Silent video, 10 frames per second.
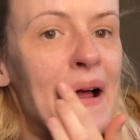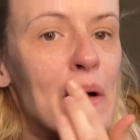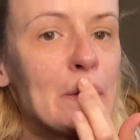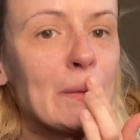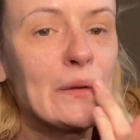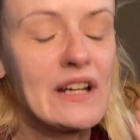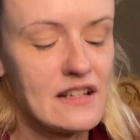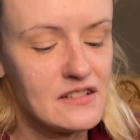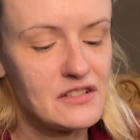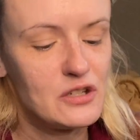I'm almost out of
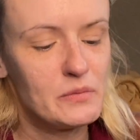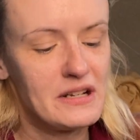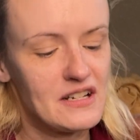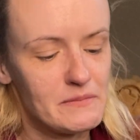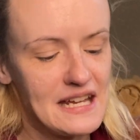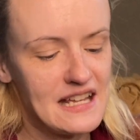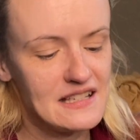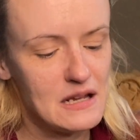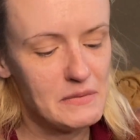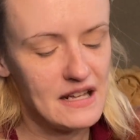this too because my kids
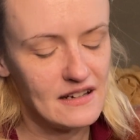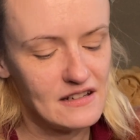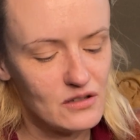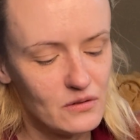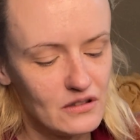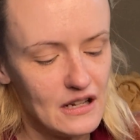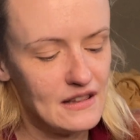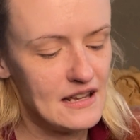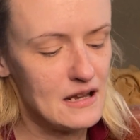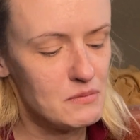keep getting into it and
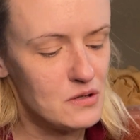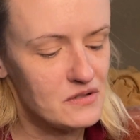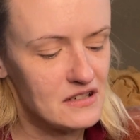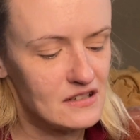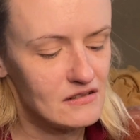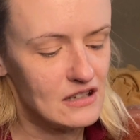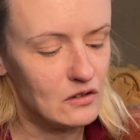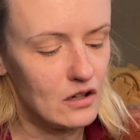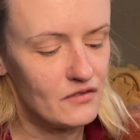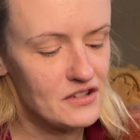they keep using it. They
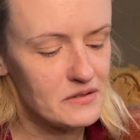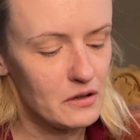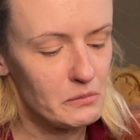love this lip